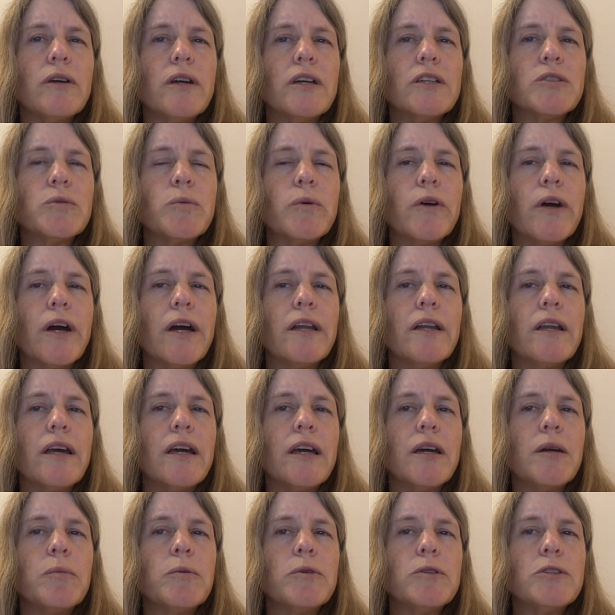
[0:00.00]
as we're
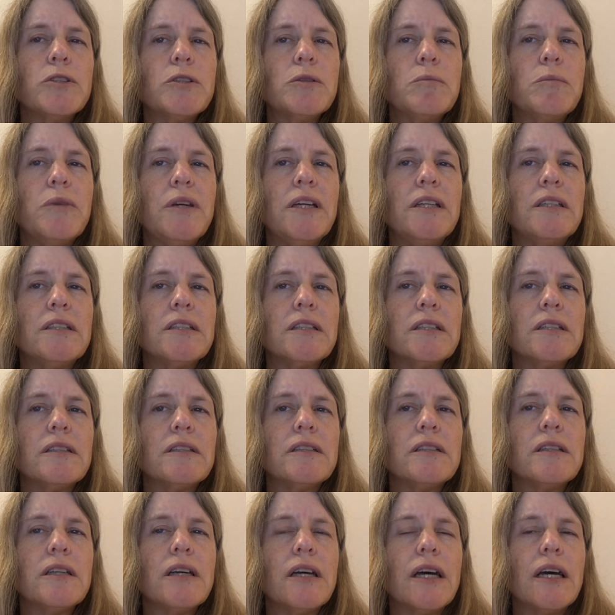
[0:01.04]
unable to meet and
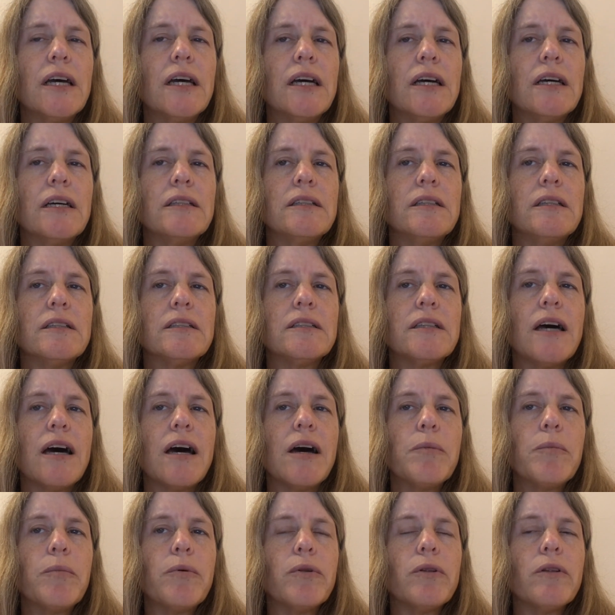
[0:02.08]

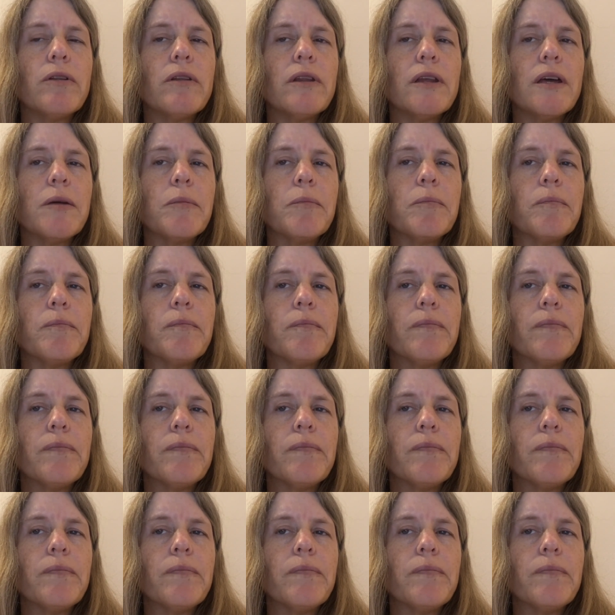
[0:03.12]
disciple them,